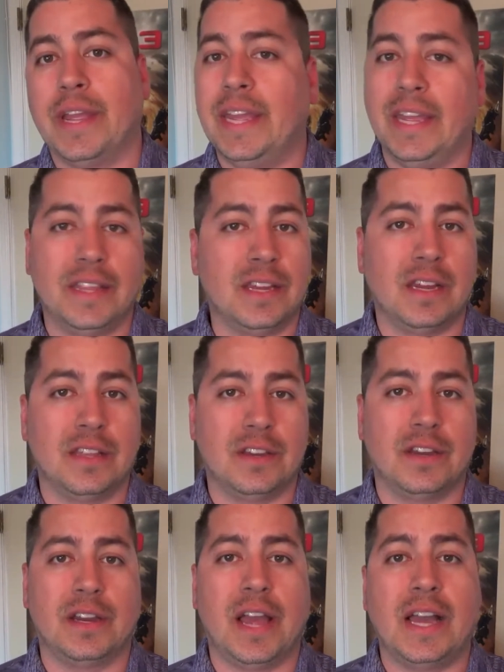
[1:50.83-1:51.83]

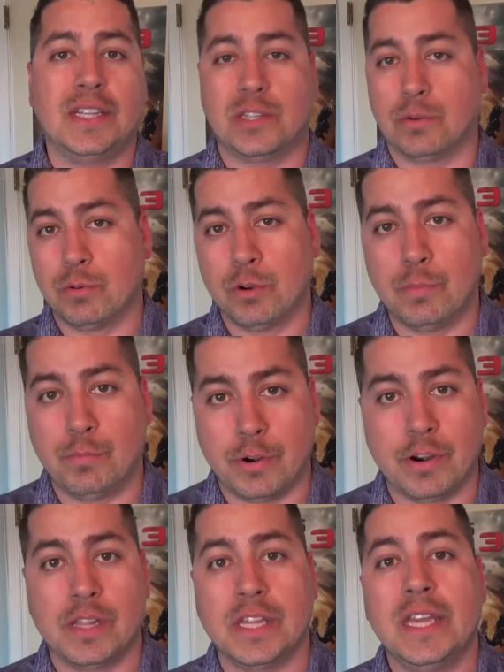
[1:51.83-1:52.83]
The guy Saru
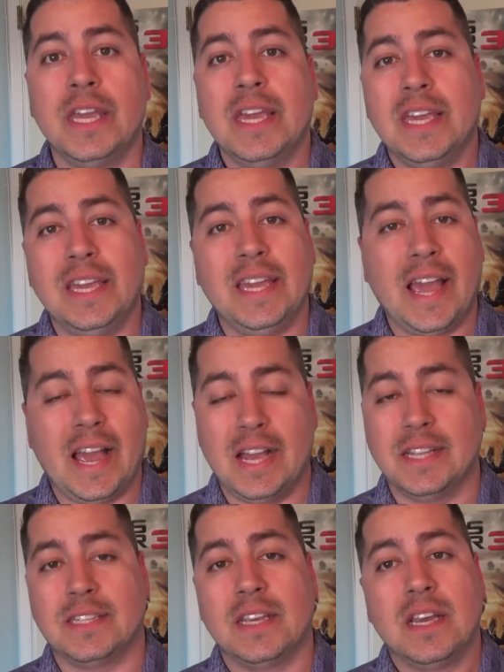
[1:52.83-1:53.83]
Brearley, he
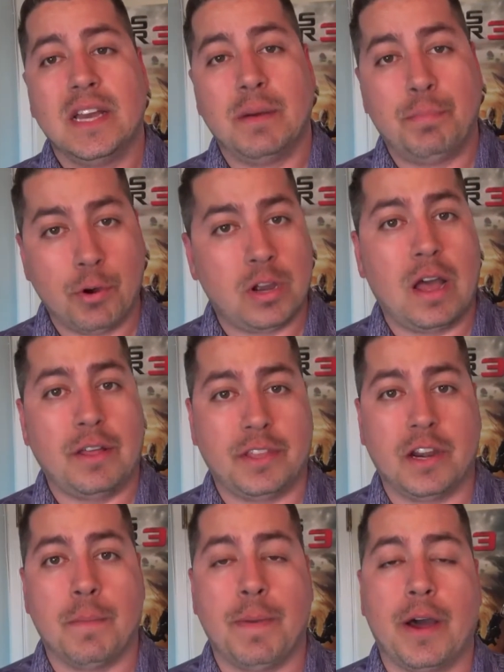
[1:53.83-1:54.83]
has a book out
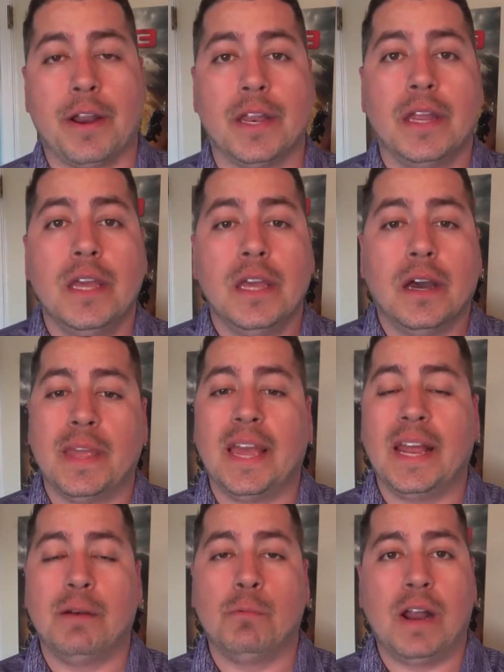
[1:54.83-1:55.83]
there about it.
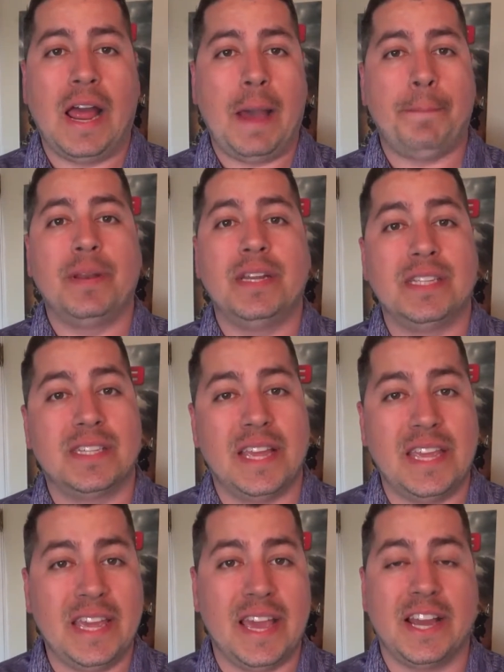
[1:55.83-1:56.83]
And what happened is that
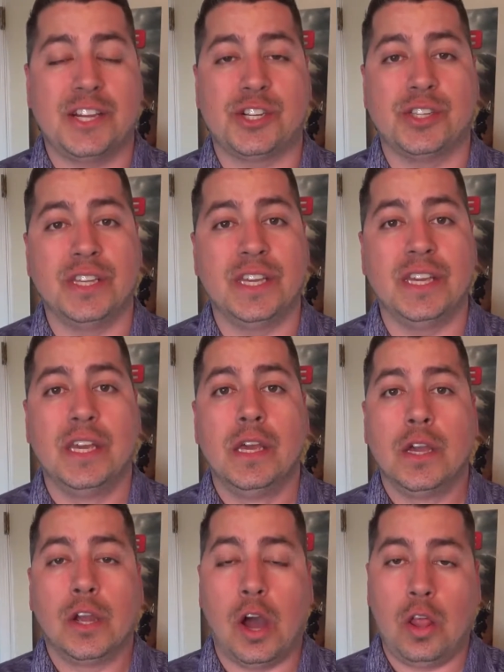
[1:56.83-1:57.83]
he actually
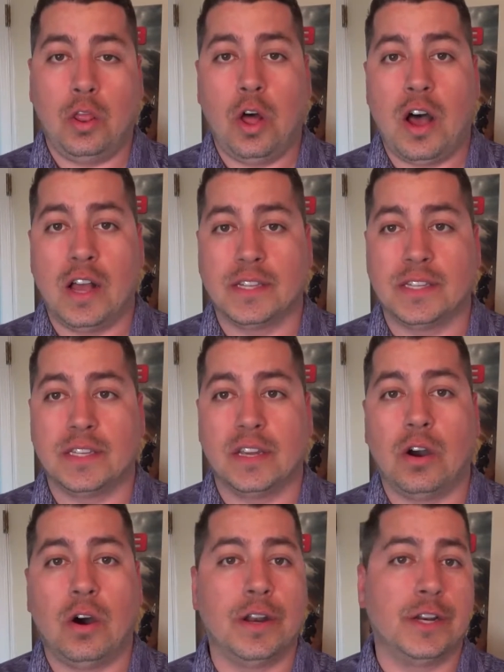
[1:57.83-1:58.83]
got lost
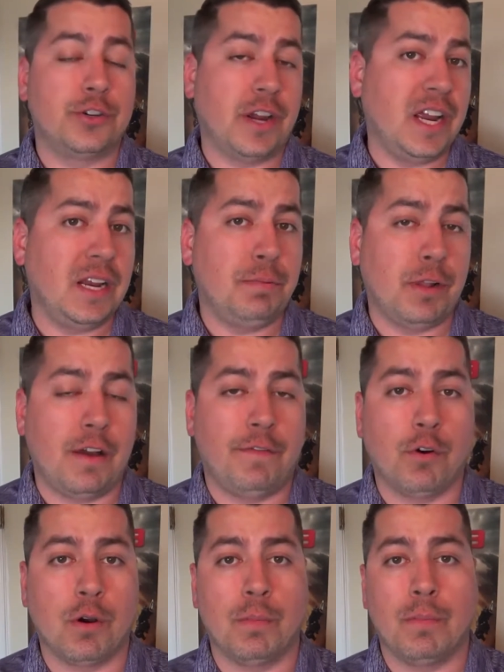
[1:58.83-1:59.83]
on a train
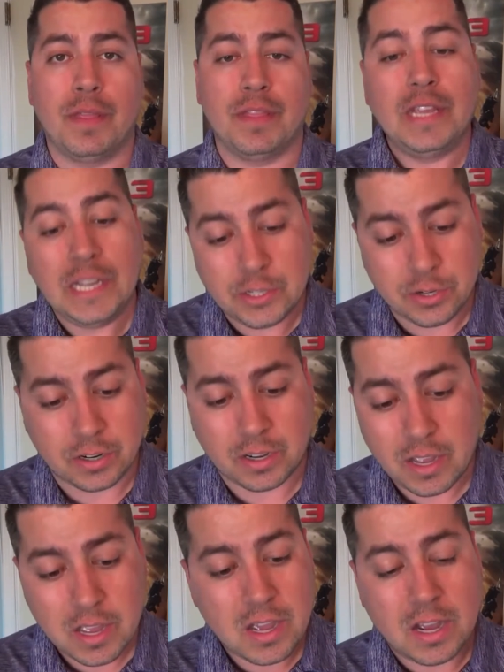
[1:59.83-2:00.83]
platform. He took
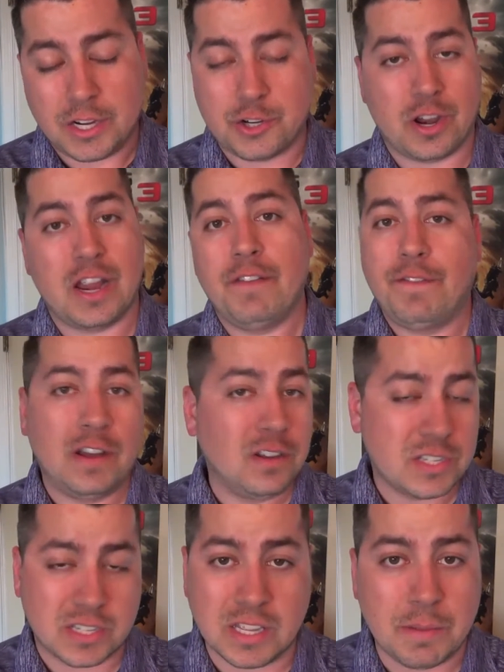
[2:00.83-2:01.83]
a train, fell
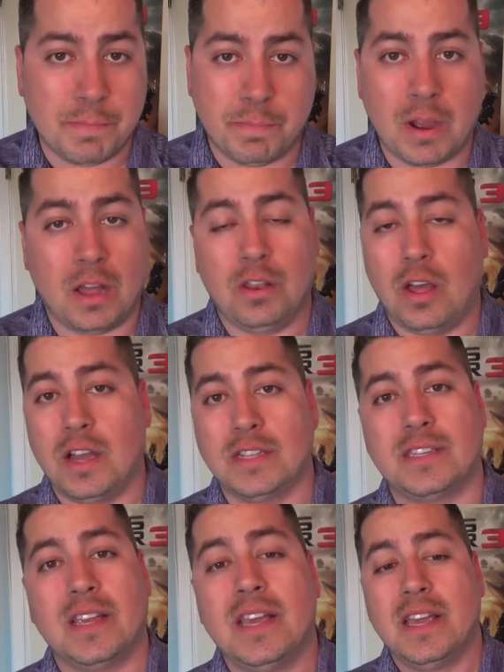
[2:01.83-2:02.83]
asleep, got
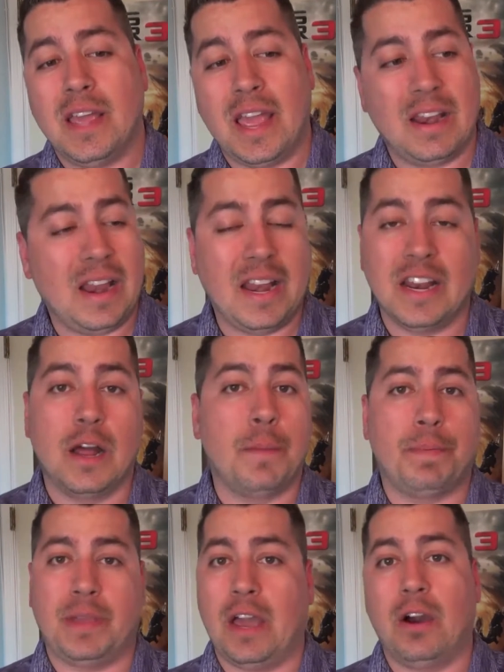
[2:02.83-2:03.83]
lost, and ended
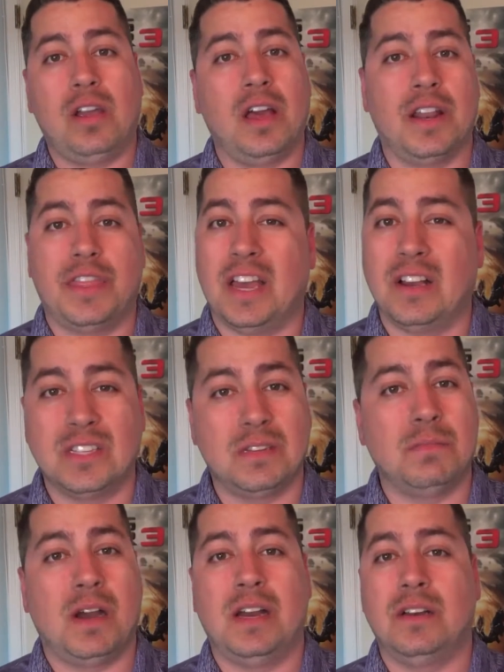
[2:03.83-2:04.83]
up Calcutta, 1,000
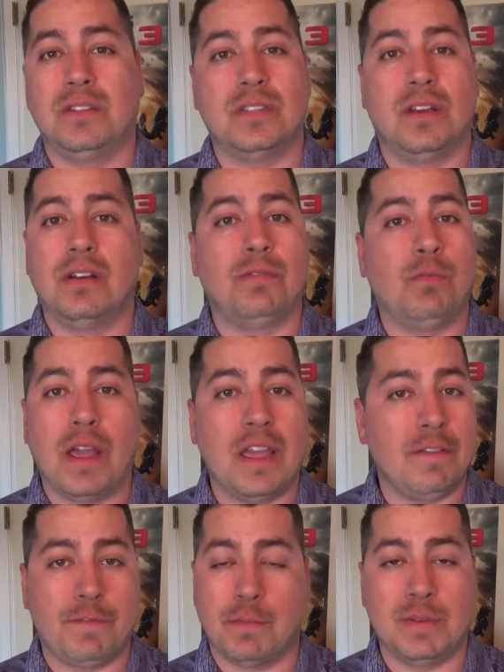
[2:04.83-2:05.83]
miles
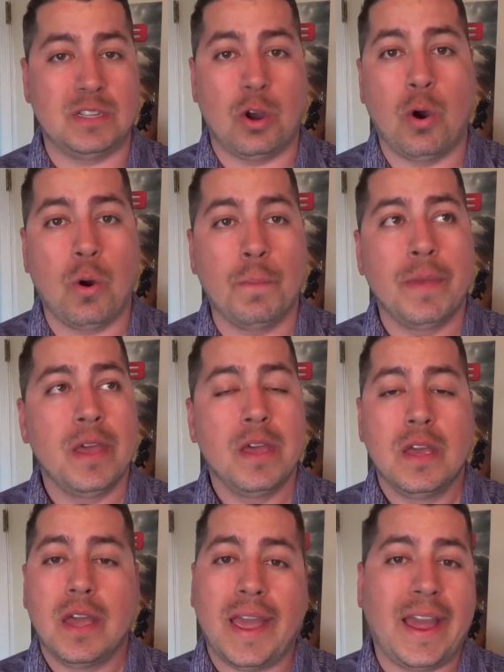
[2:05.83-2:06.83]
away from his home,
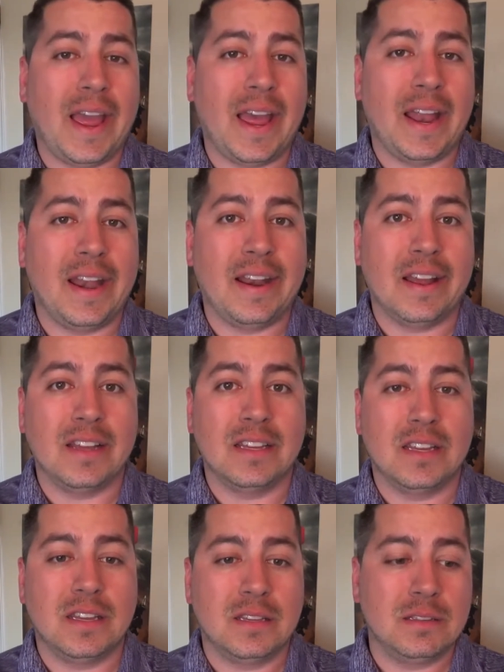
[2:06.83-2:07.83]
and
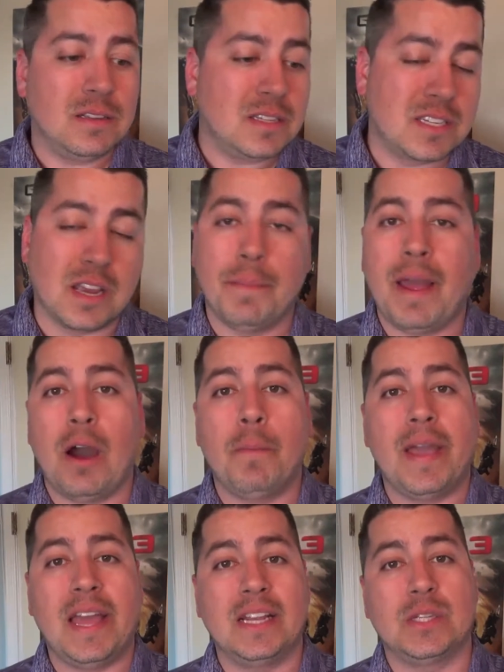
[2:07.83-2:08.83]
somehow
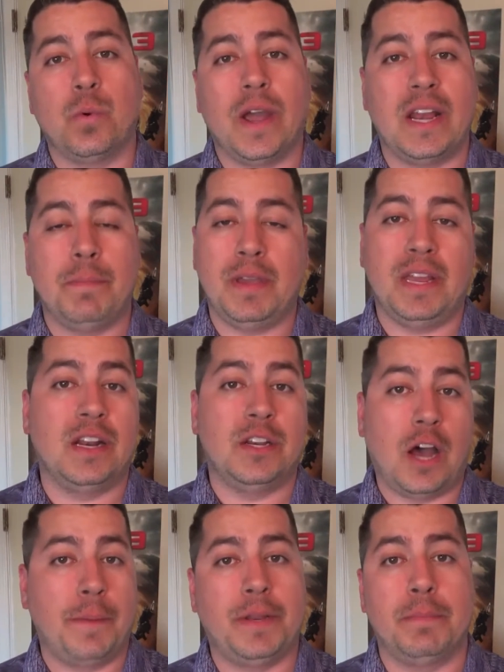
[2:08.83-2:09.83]
made his way to being
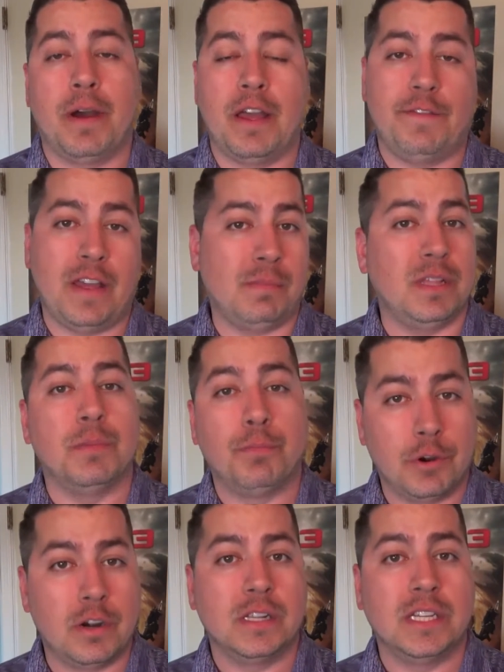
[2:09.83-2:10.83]
adopted by a family, the
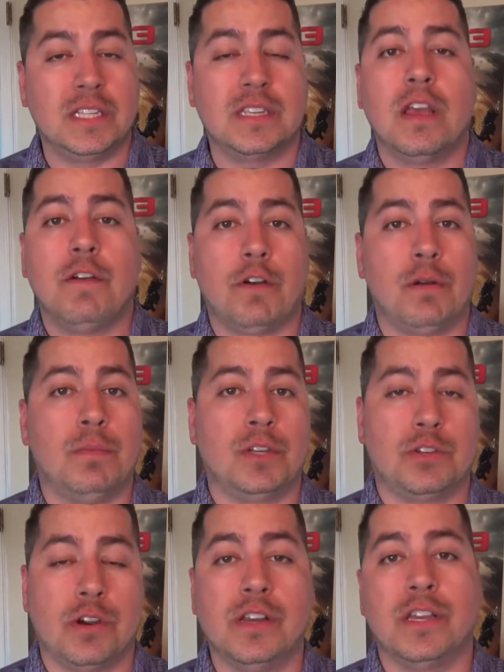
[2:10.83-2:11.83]
Brearleys, from
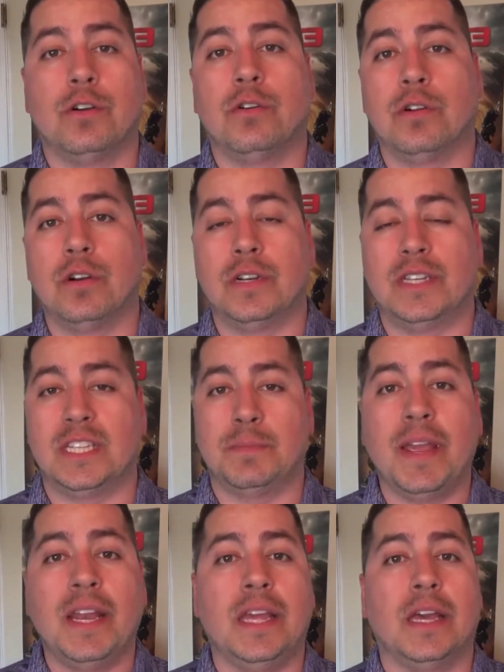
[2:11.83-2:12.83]
Australia or
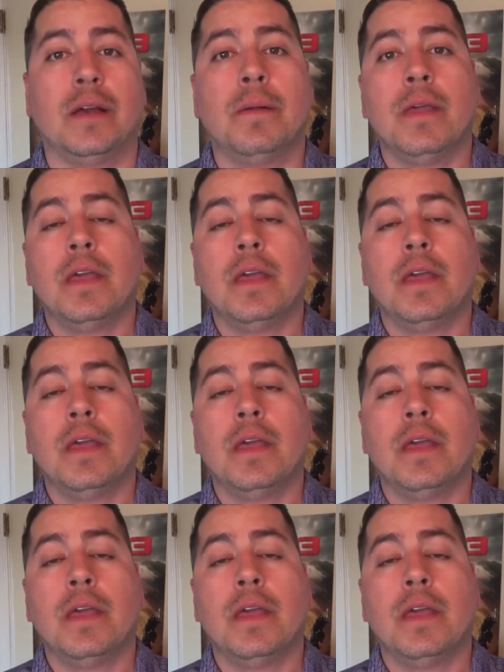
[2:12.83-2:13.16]
Tasmania.